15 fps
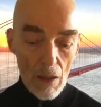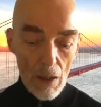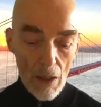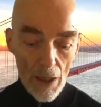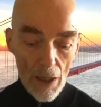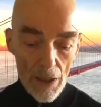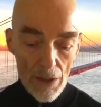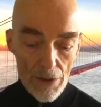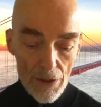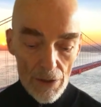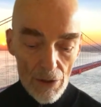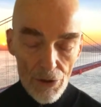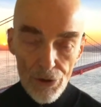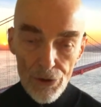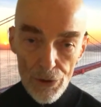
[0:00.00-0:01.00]
And
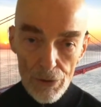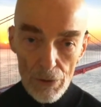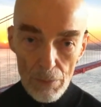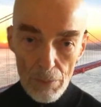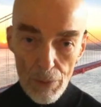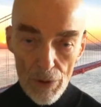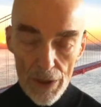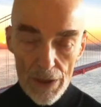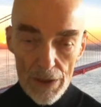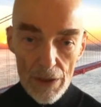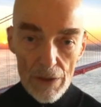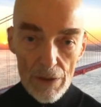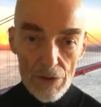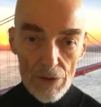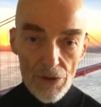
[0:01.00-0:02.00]
a third point
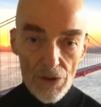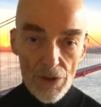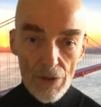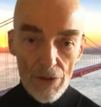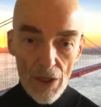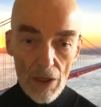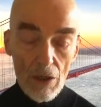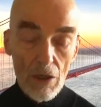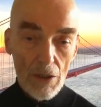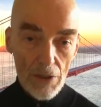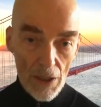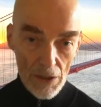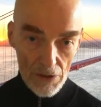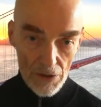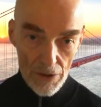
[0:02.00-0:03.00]
is that,
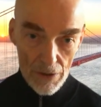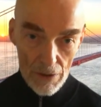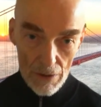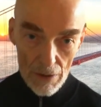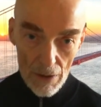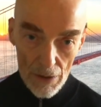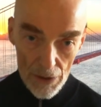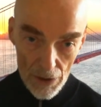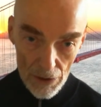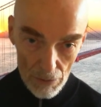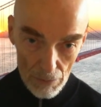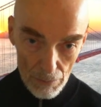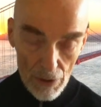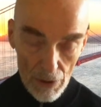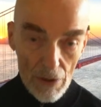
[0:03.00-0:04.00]
yes, another
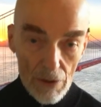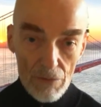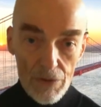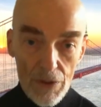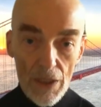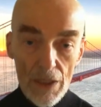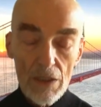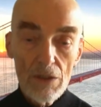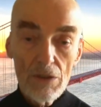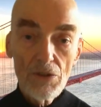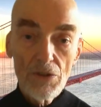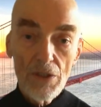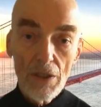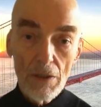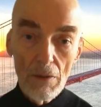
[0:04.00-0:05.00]
part of that is
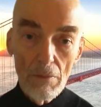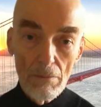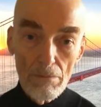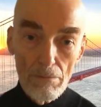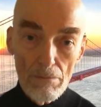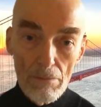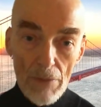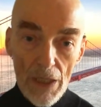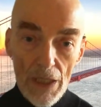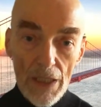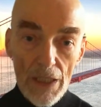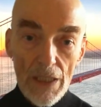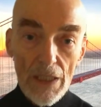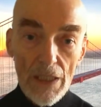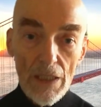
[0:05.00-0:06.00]
that
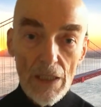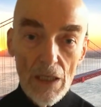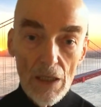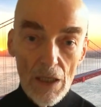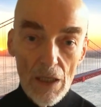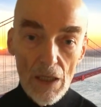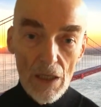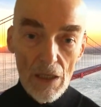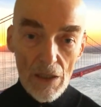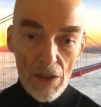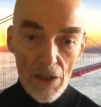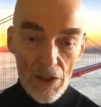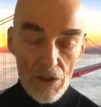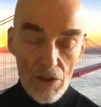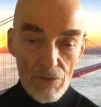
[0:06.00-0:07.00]
many
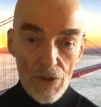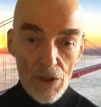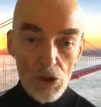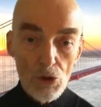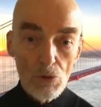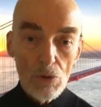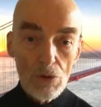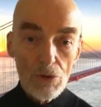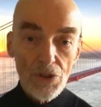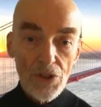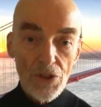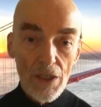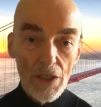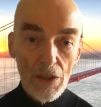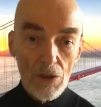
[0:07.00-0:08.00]

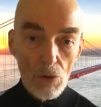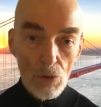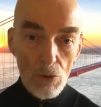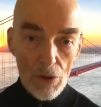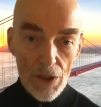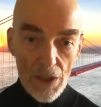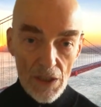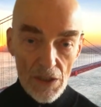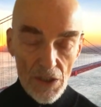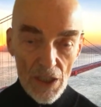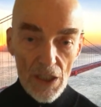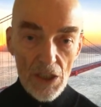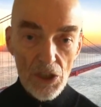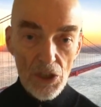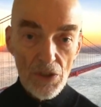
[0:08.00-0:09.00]
individuals and
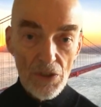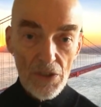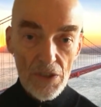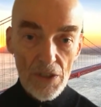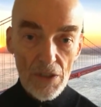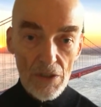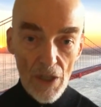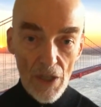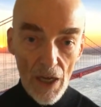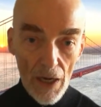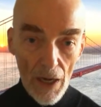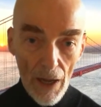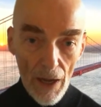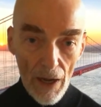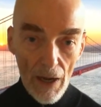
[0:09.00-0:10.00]
organizations that
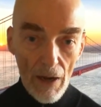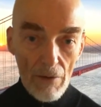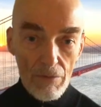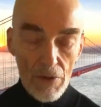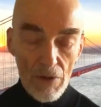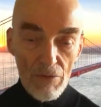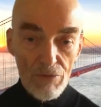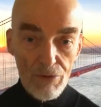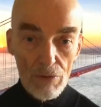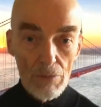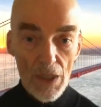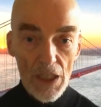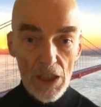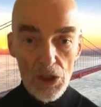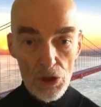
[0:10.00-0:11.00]
have
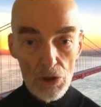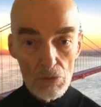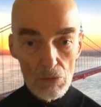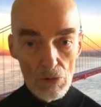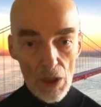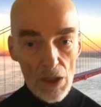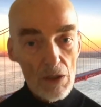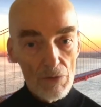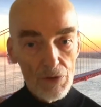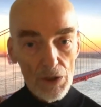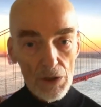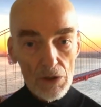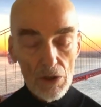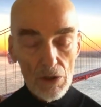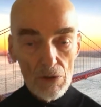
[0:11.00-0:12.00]
information
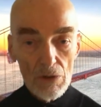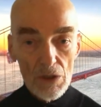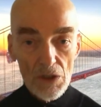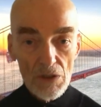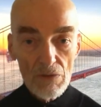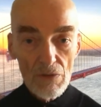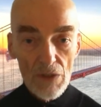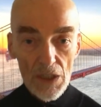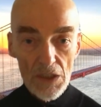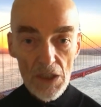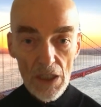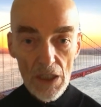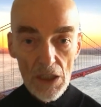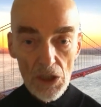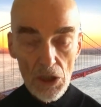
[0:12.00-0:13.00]
relevant to this
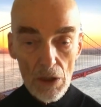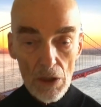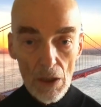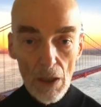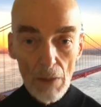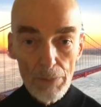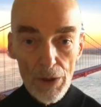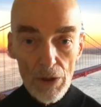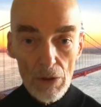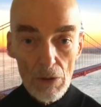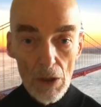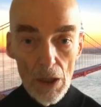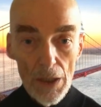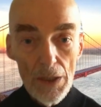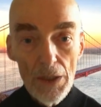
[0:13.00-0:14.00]
investigation
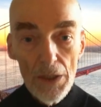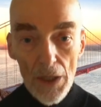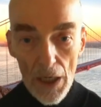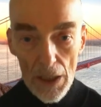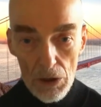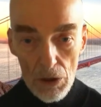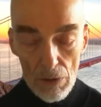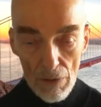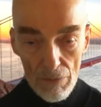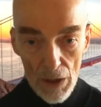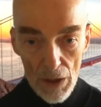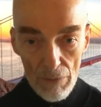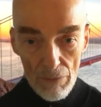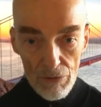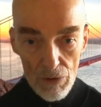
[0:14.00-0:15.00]
appear not to have
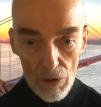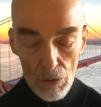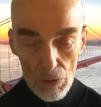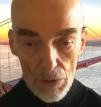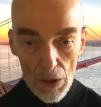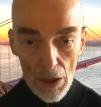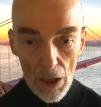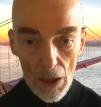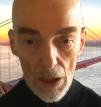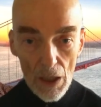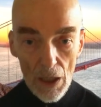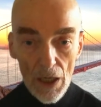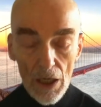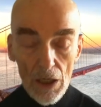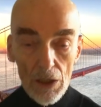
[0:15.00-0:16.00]
come forward
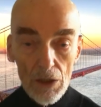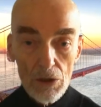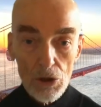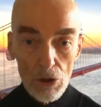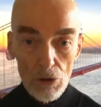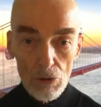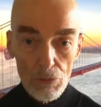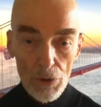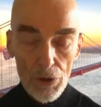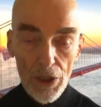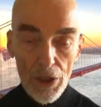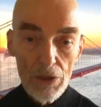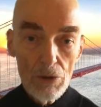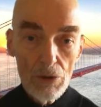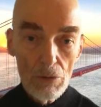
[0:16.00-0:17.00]
and told what
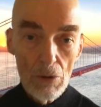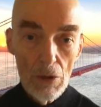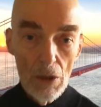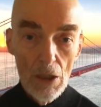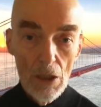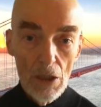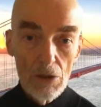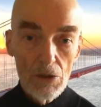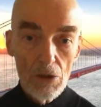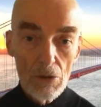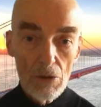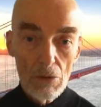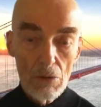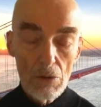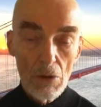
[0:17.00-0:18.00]
they knew
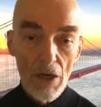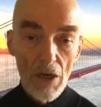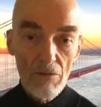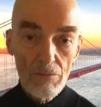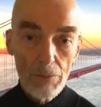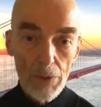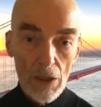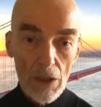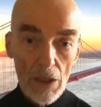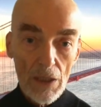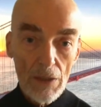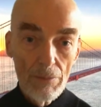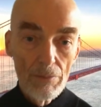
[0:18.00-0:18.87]
to FBI.